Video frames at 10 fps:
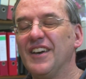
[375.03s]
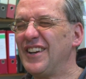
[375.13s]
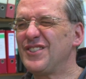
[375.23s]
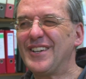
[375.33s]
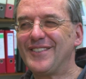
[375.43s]

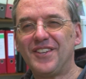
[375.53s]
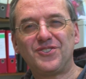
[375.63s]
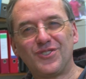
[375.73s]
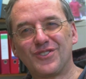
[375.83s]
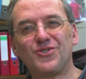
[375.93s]
And it
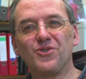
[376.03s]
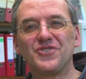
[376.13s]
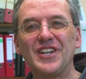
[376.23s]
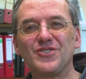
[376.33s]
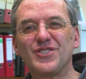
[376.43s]
sort of
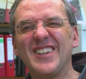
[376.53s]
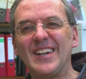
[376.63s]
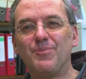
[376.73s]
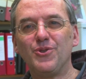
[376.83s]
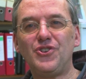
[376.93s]
sounds a
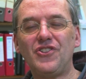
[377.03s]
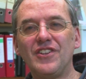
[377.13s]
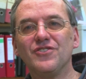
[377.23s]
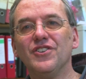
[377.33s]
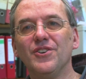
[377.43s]
slightly pushy
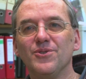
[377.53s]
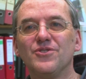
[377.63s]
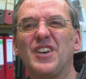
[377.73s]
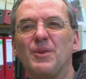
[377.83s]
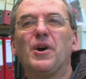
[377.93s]
thing to do, to
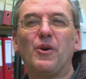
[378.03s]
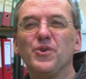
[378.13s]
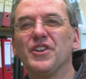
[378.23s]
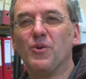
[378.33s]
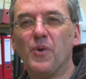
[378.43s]
say, well,
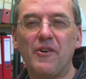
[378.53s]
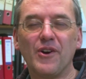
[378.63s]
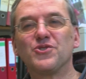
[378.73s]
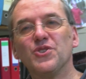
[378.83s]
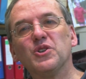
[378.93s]
you know, where
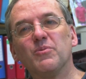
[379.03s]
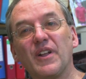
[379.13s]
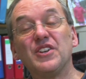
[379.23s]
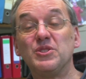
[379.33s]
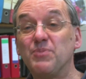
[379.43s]
else are the good places?